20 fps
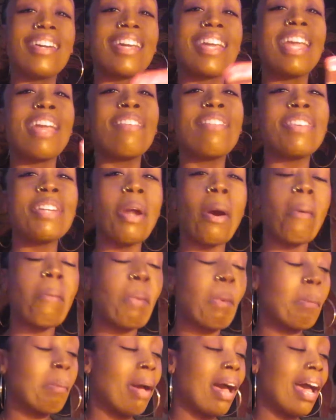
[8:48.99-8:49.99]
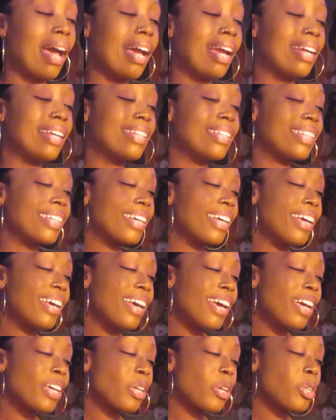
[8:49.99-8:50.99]
Keep an open mind.
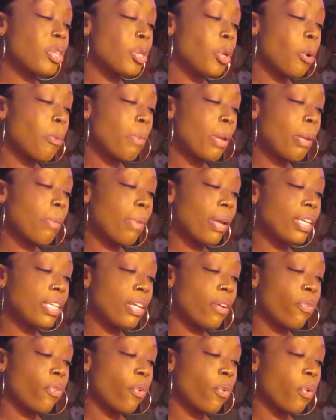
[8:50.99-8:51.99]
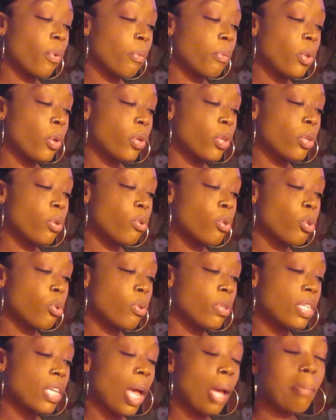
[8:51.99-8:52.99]
Your soulmate may differ from your
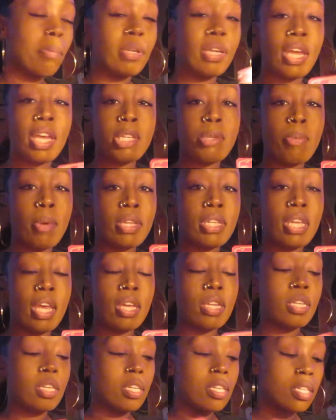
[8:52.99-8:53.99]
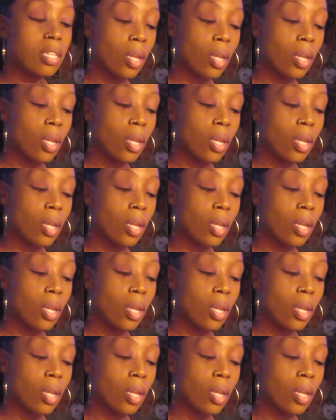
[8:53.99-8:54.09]
usual type and expectation.